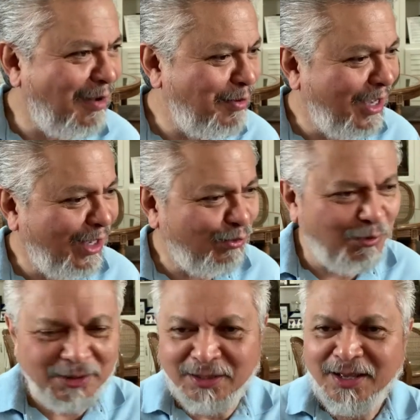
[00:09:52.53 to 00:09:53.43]
coming out
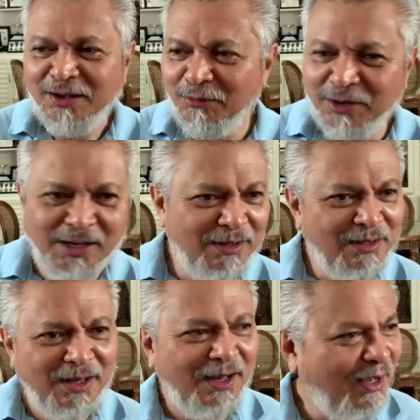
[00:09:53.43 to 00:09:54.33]
with
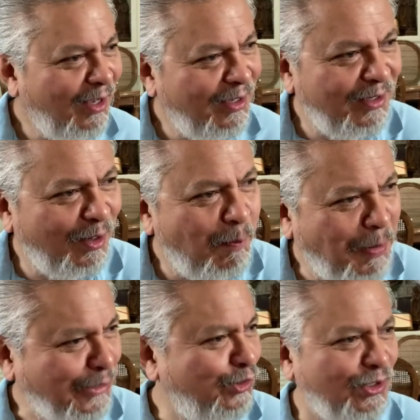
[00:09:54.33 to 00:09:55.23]
with uh, you know,
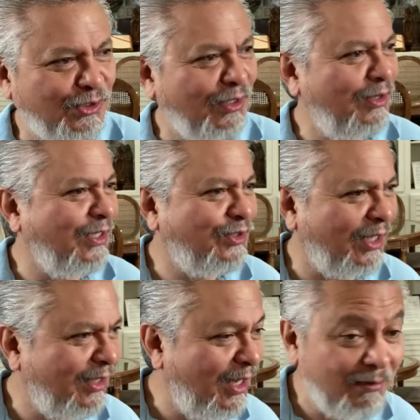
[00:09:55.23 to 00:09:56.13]
punches and things
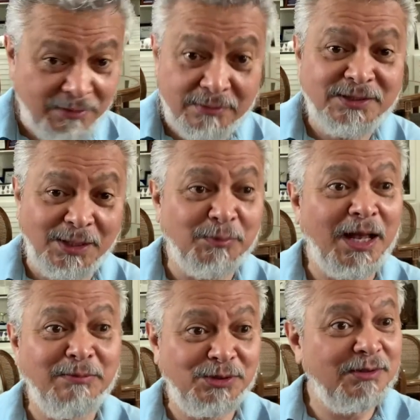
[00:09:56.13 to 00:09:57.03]
like that. It
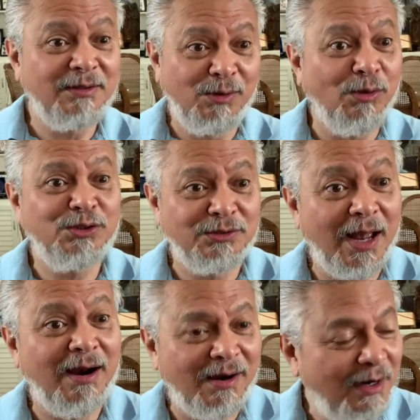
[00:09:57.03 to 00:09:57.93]
sometimes goes
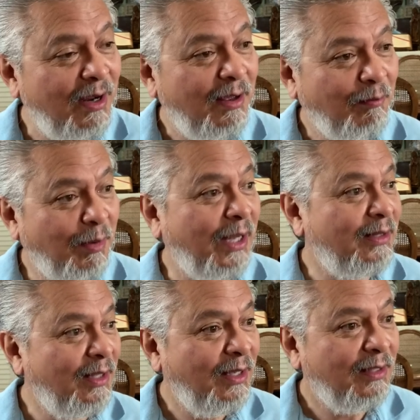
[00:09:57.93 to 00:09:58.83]
there,
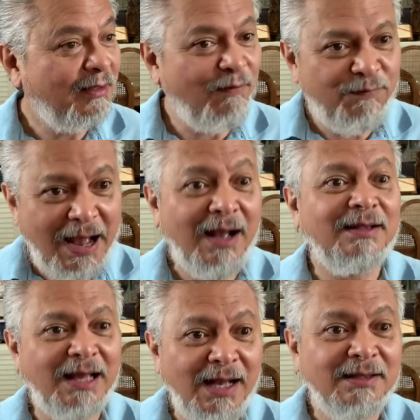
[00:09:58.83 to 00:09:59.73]
but the
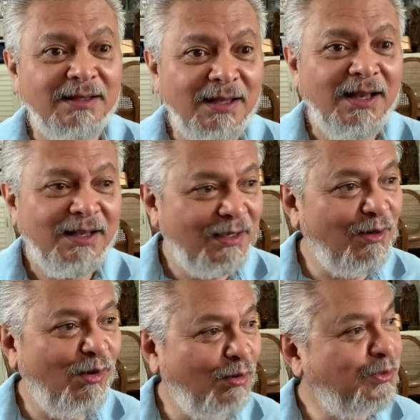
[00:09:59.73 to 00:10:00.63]
fact that you
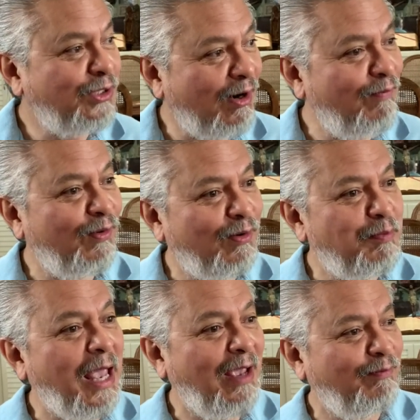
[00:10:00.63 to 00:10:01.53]
know, observe your
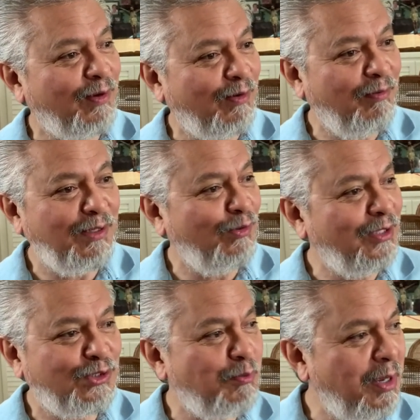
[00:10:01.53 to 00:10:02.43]
behavior when you
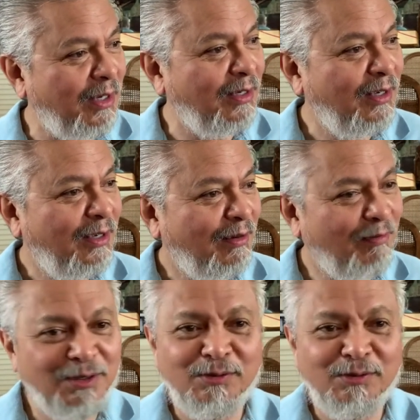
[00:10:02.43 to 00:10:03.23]
disobey. When